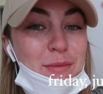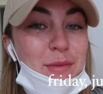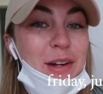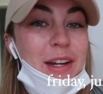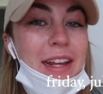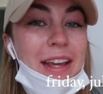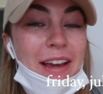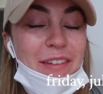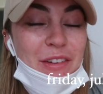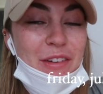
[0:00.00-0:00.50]

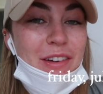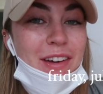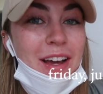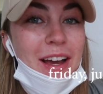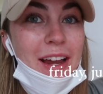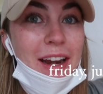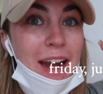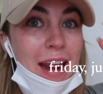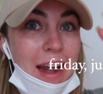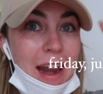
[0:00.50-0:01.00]
morning,
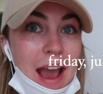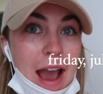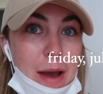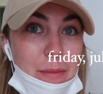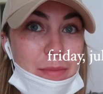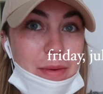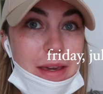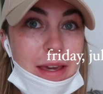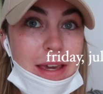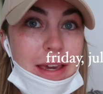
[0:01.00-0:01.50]
everyone, and
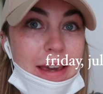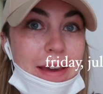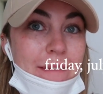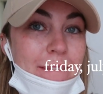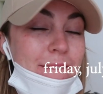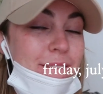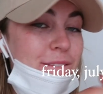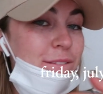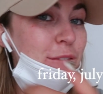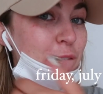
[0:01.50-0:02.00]

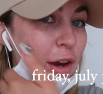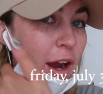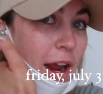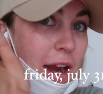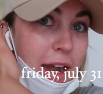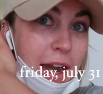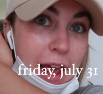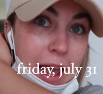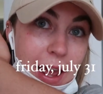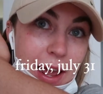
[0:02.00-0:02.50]
happy
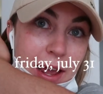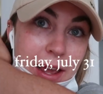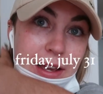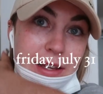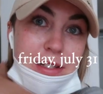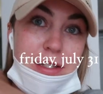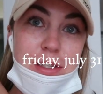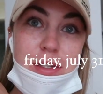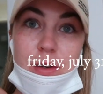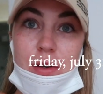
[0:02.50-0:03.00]

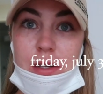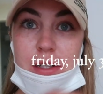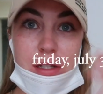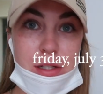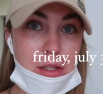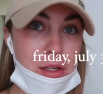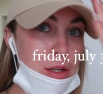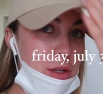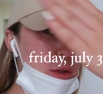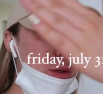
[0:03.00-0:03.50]
Friday. So
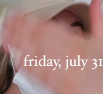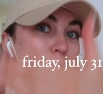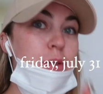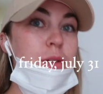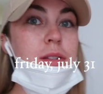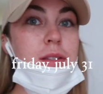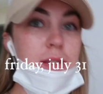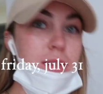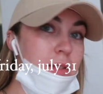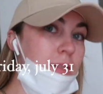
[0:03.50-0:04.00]

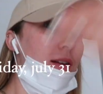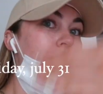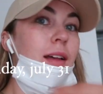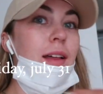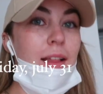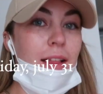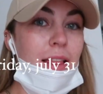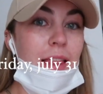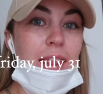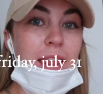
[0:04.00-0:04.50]
excuse
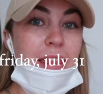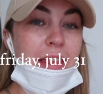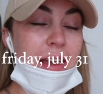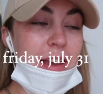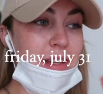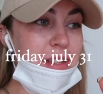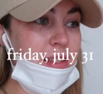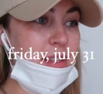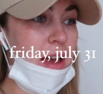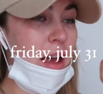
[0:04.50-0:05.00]

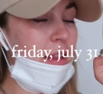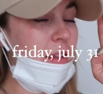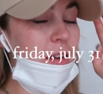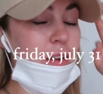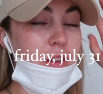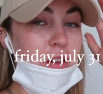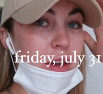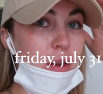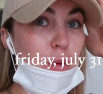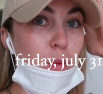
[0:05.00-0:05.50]
this. I
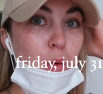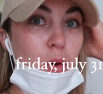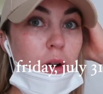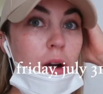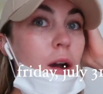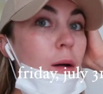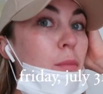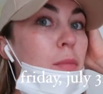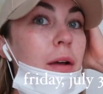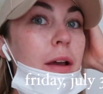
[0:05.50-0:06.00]
literally
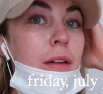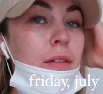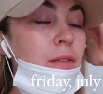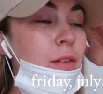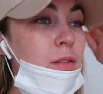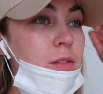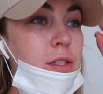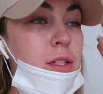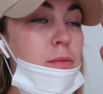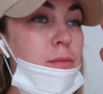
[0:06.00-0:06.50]
woke up like
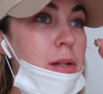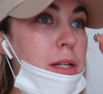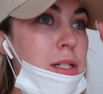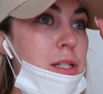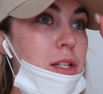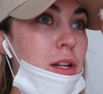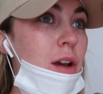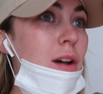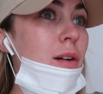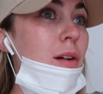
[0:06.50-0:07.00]
15
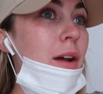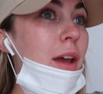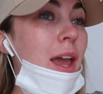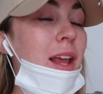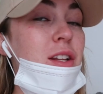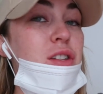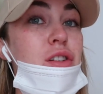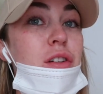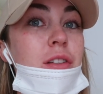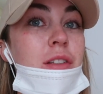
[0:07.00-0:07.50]
minutes ago
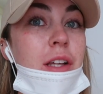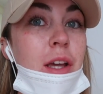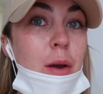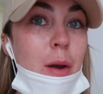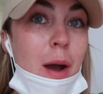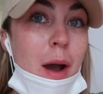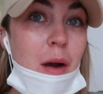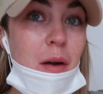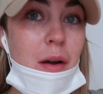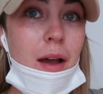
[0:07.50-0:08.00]
and took Cleo
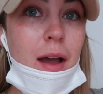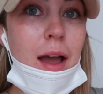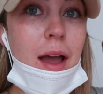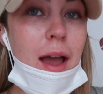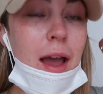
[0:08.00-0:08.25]
out.